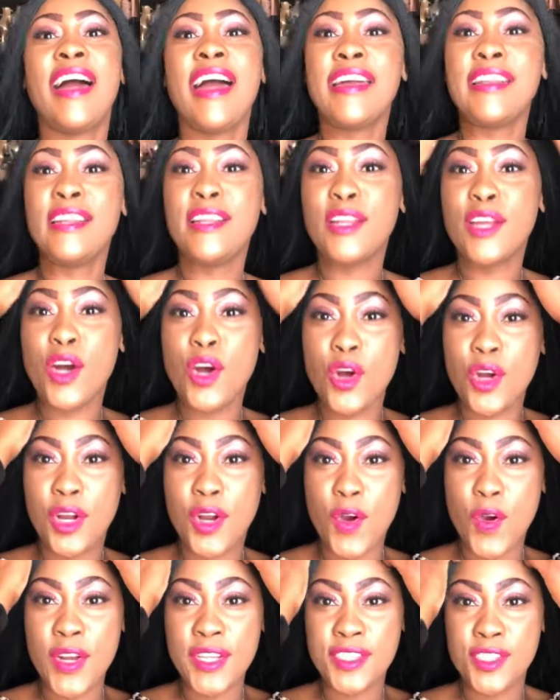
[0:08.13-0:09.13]
Hello,
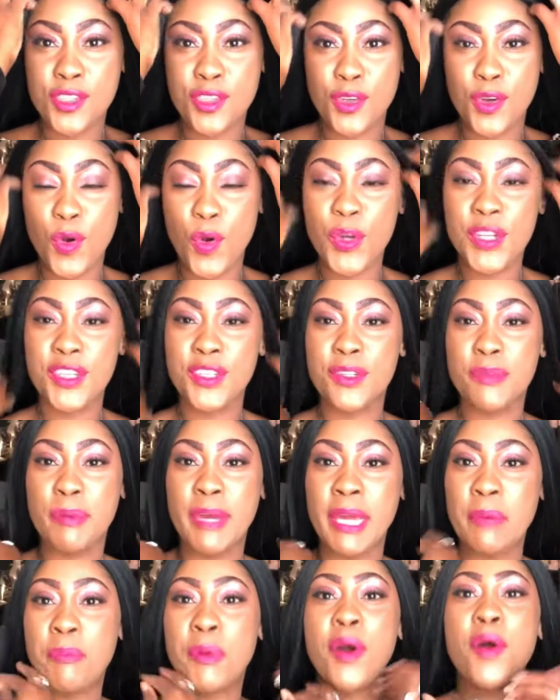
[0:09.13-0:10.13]
gorgeous
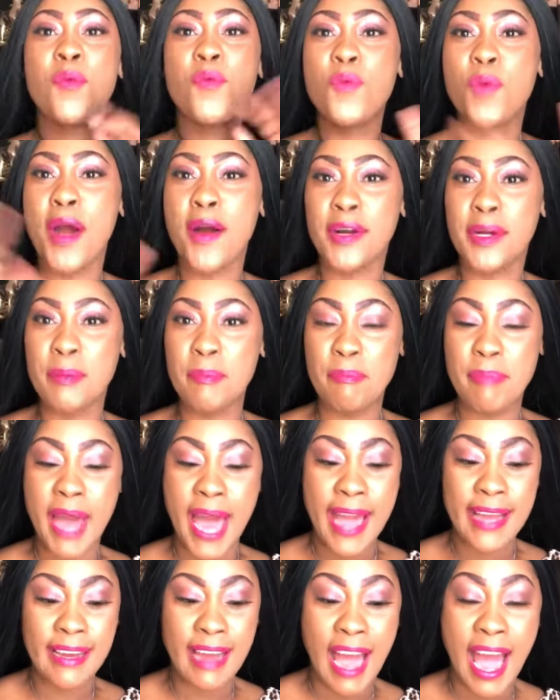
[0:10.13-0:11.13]
people. Welcome
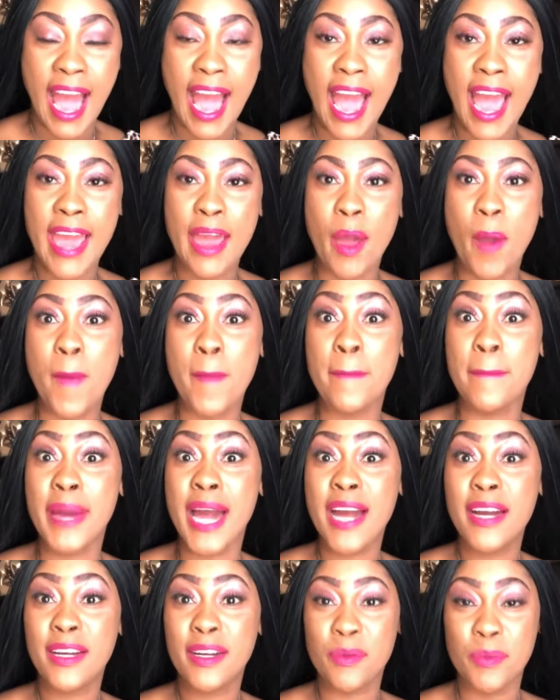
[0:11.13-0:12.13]
back. I am
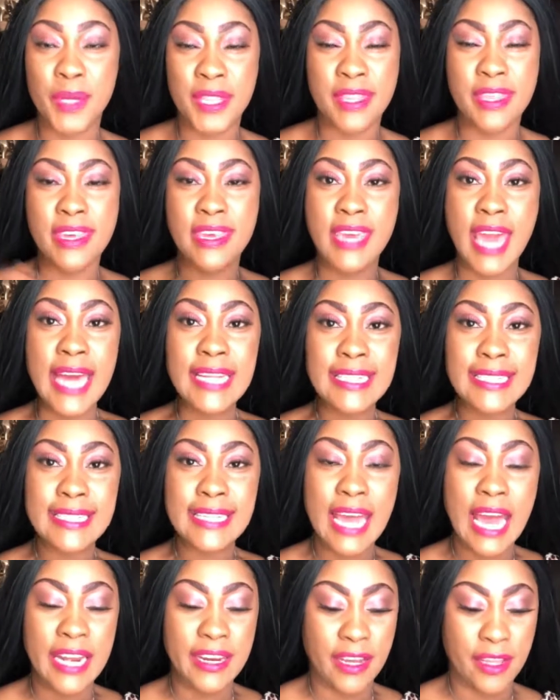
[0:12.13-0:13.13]
back with yet
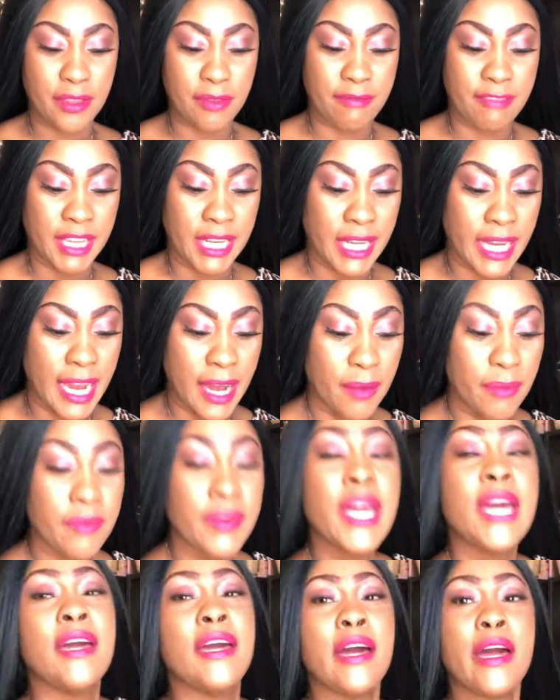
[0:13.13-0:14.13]
another video.
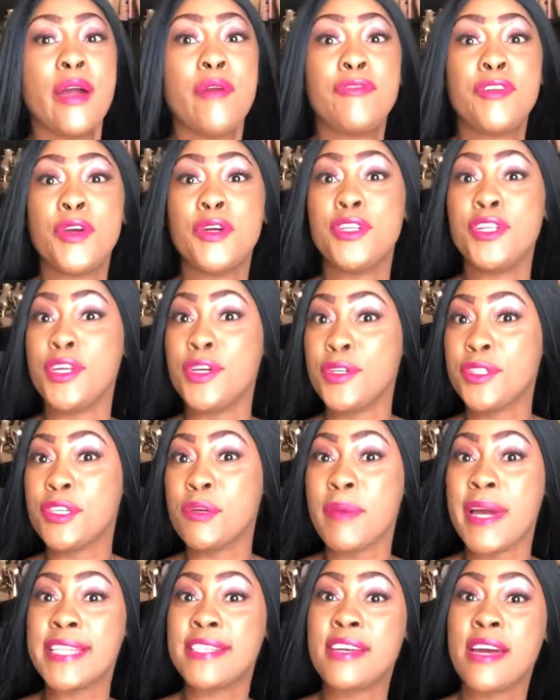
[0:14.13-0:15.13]
If you're new to
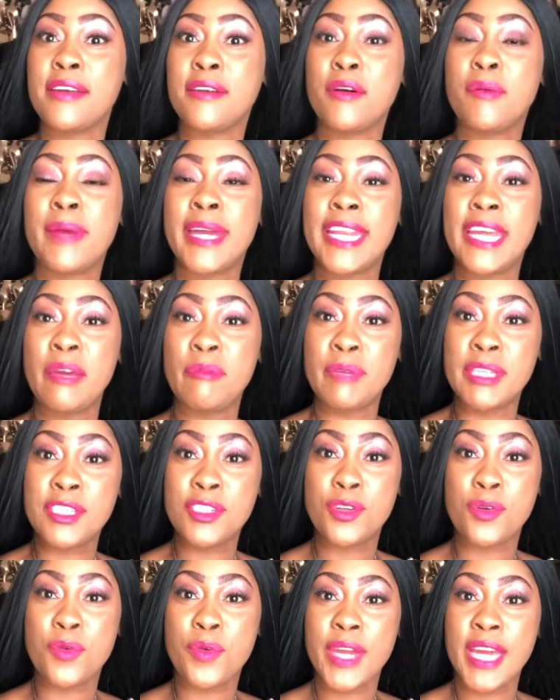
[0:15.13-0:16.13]
my channel, my name is
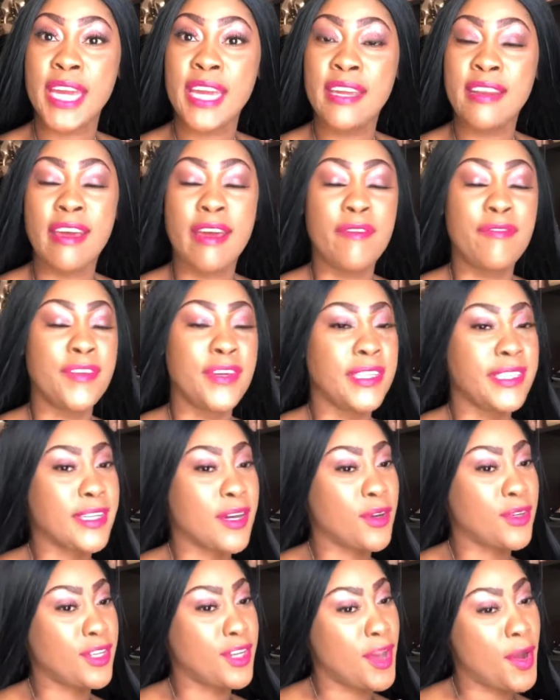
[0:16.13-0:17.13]
Doreen. If you
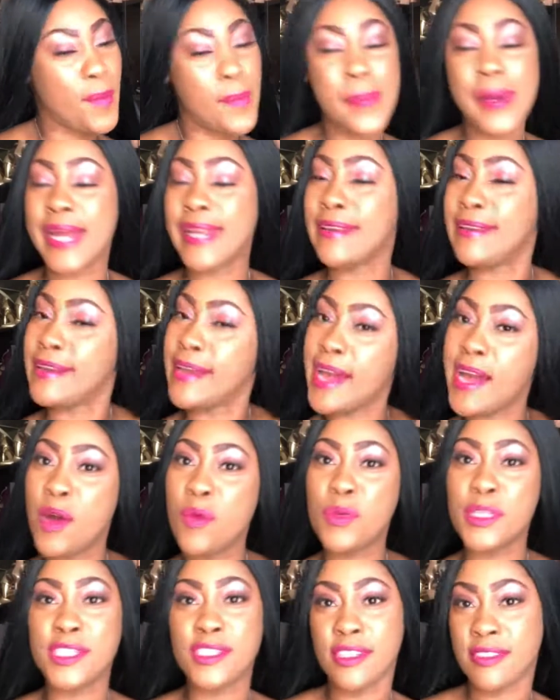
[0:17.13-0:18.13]
don't know by now
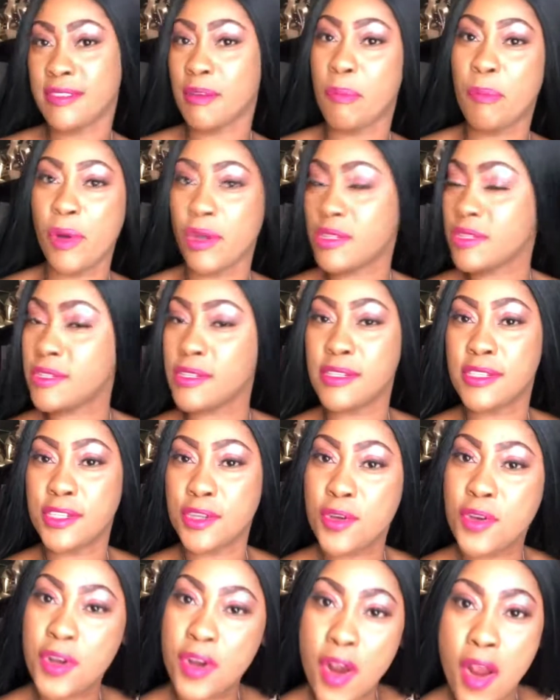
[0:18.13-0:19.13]
what you're supposed to
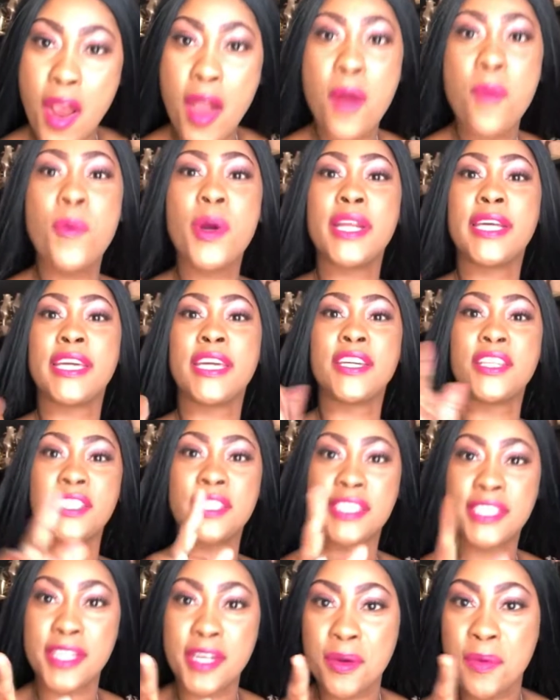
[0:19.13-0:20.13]
do, girl, what are you
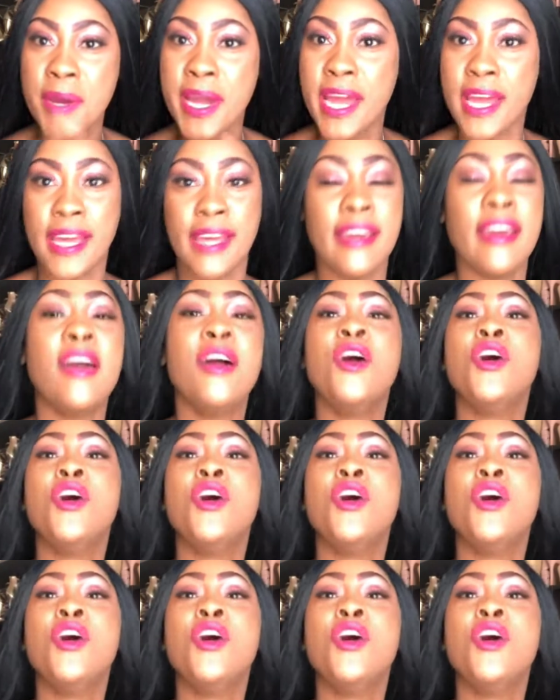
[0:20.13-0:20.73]
doing?